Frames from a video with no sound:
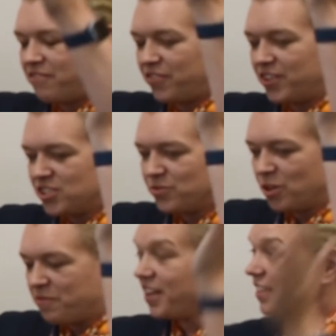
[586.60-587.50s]
first of all
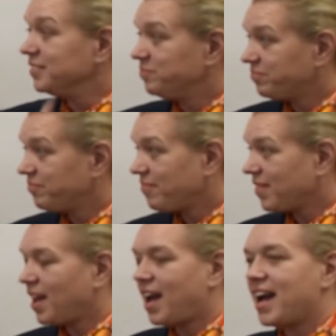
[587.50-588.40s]
a funnel.
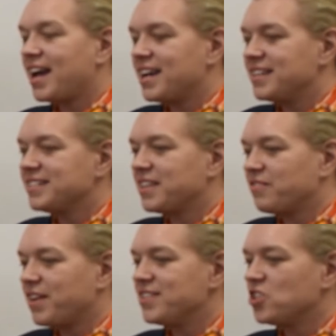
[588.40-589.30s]
And at the
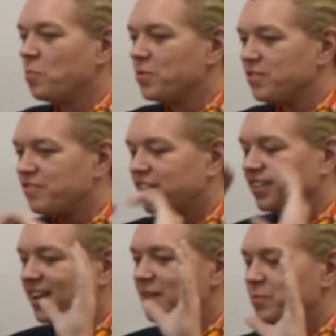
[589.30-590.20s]
very top of the
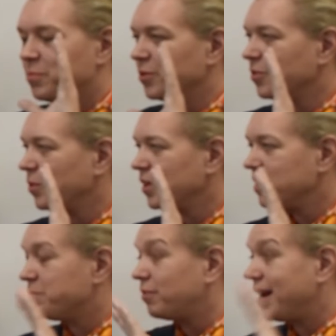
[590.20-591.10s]
funnel, I would put the
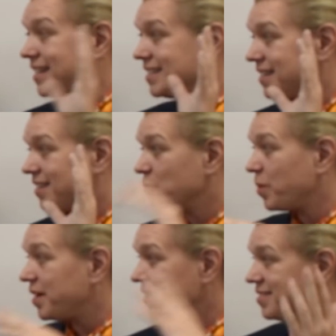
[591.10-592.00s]
word brand and
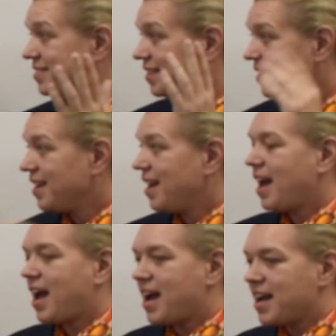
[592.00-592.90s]
awareness.
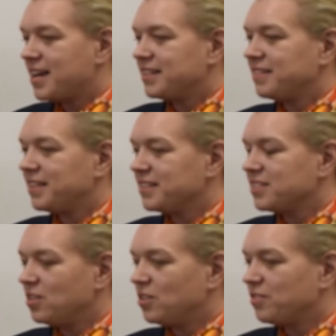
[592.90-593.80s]
And I think there's
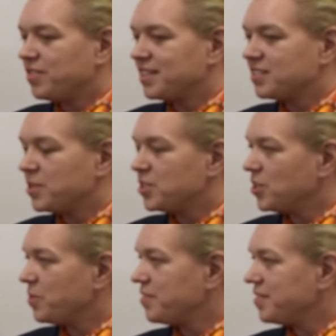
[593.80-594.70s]
a lot of things that we
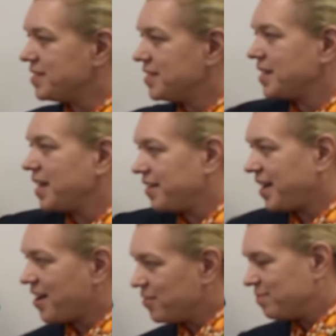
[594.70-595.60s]
do, whether it's sitting here
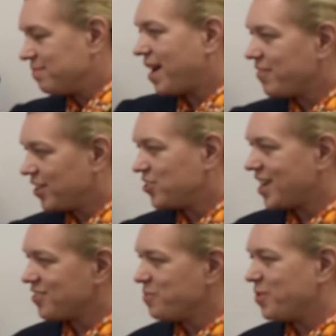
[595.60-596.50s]
now, having a
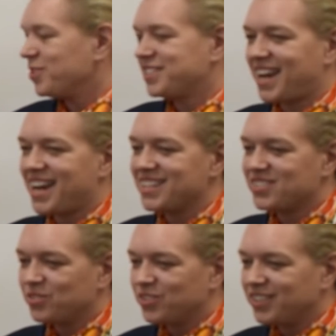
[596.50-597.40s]
chat on a
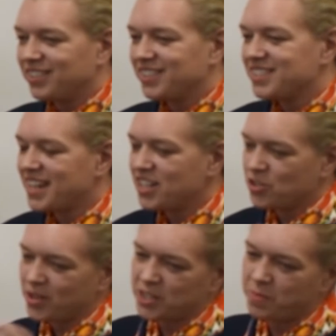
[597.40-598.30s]
podcast, or on a stage
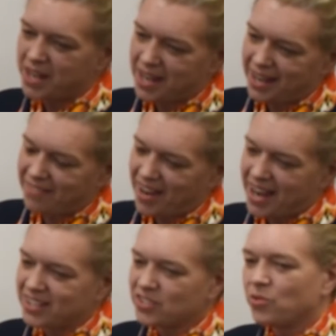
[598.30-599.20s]
doing a speaking
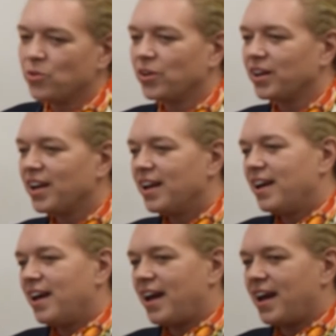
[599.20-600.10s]
event, or
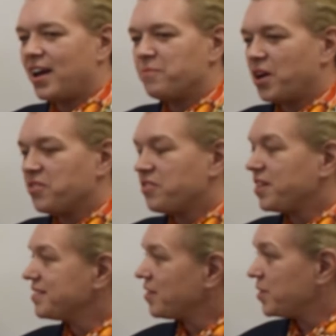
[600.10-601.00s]
other
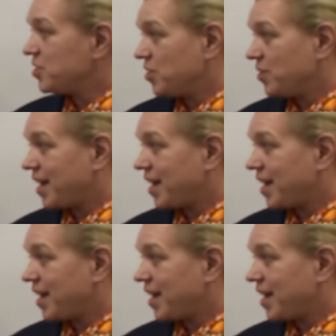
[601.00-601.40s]
things that we do,